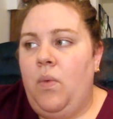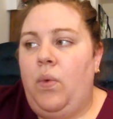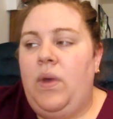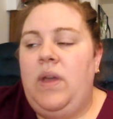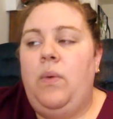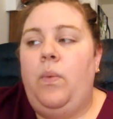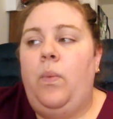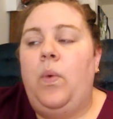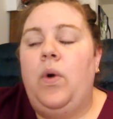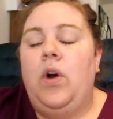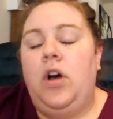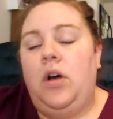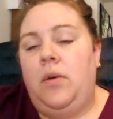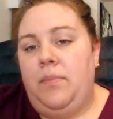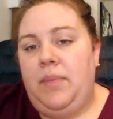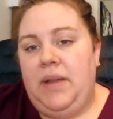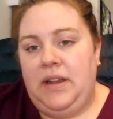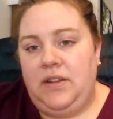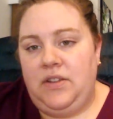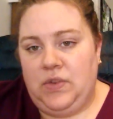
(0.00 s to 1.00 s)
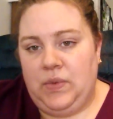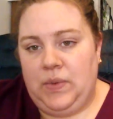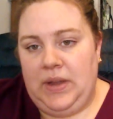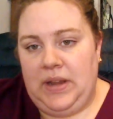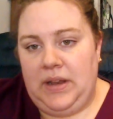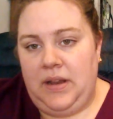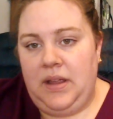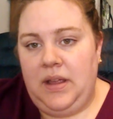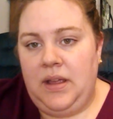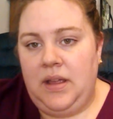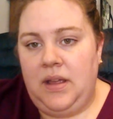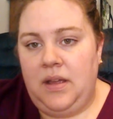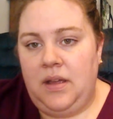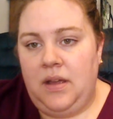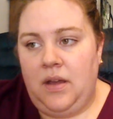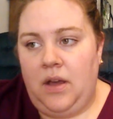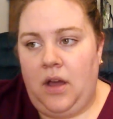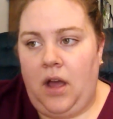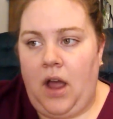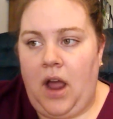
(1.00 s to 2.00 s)
We won't be doing
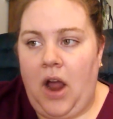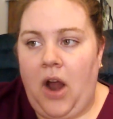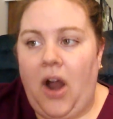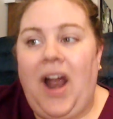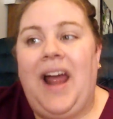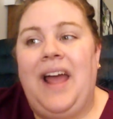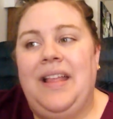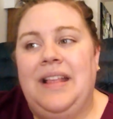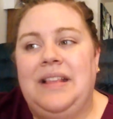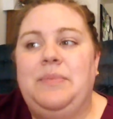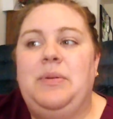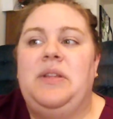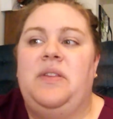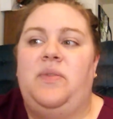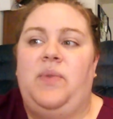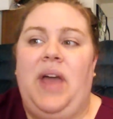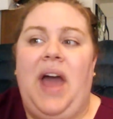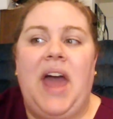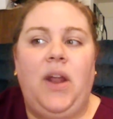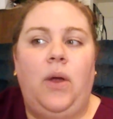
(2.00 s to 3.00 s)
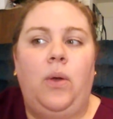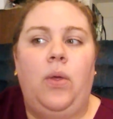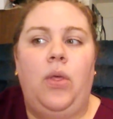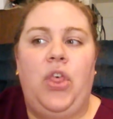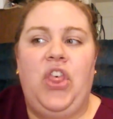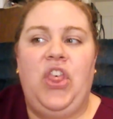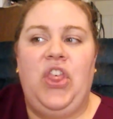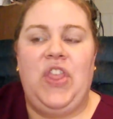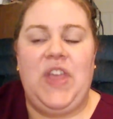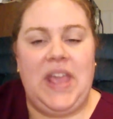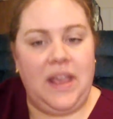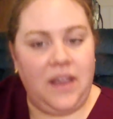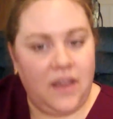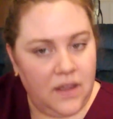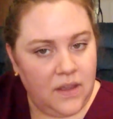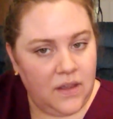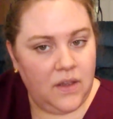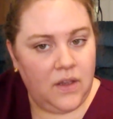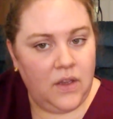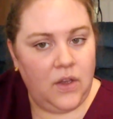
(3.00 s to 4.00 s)
let's put it this way, I don't
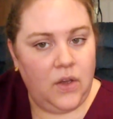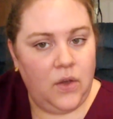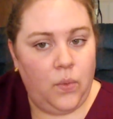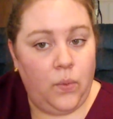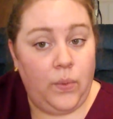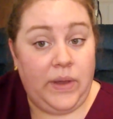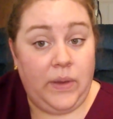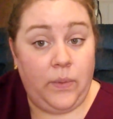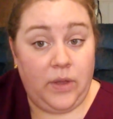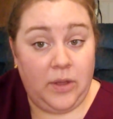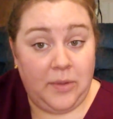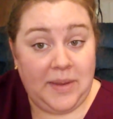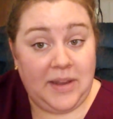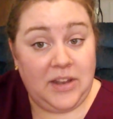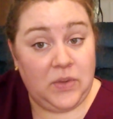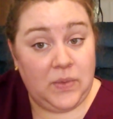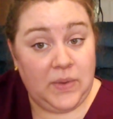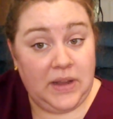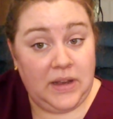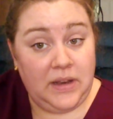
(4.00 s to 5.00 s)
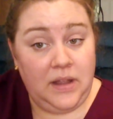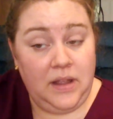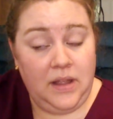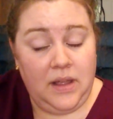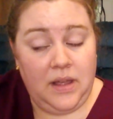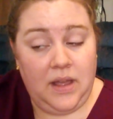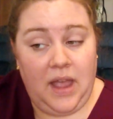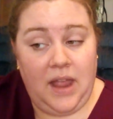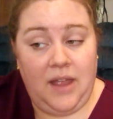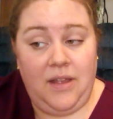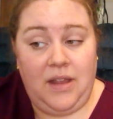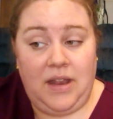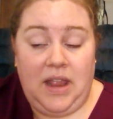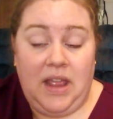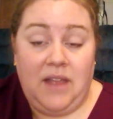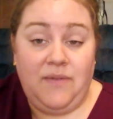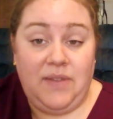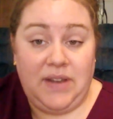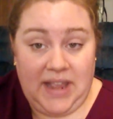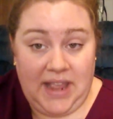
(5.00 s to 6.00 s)
think we will be doing an
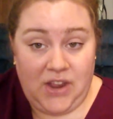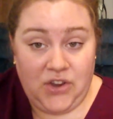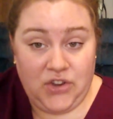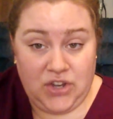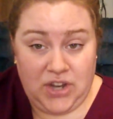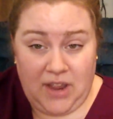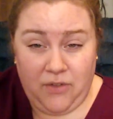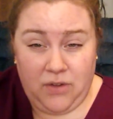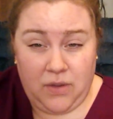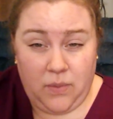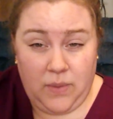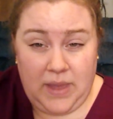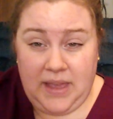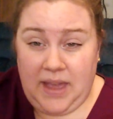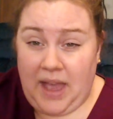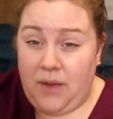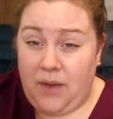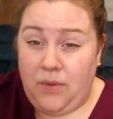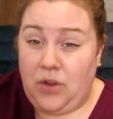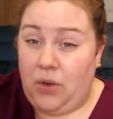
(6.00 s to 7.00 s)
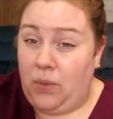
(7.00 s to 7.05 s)
invitation every week.